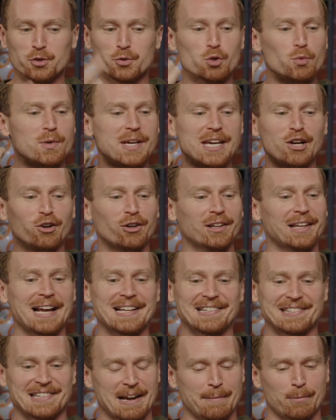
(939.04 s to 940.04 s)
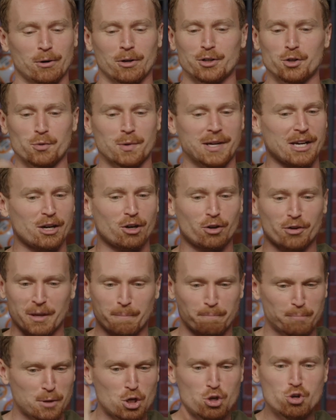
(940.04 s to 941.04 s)
You hear a lightsaber. You hear the
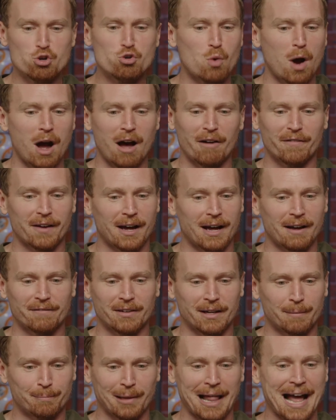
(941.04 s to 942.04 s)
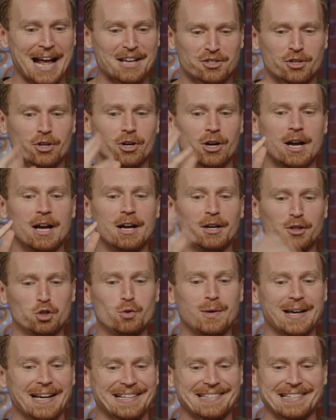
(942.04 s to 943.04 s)
pew right. of, of a blaster. You
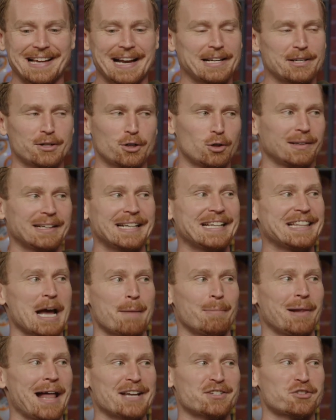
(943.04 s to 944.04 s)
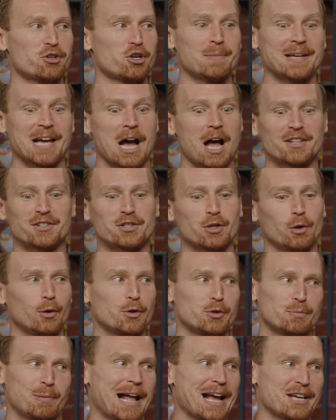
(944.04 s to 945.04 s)
get excited. You don't need that blaster to be Han
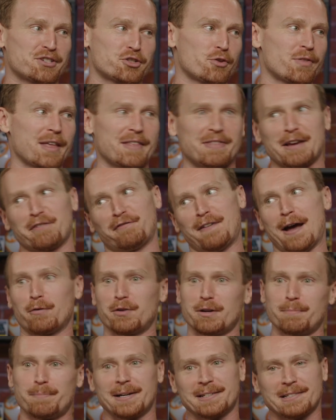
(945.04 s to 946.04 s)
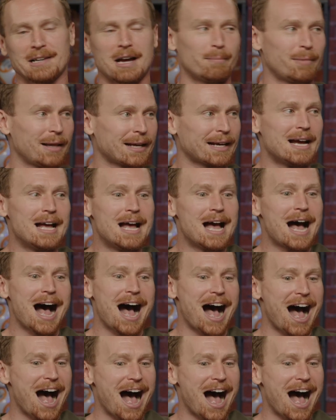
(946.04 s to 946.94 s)
Solo's blaster that sure, they found and picked up. A little like, too much.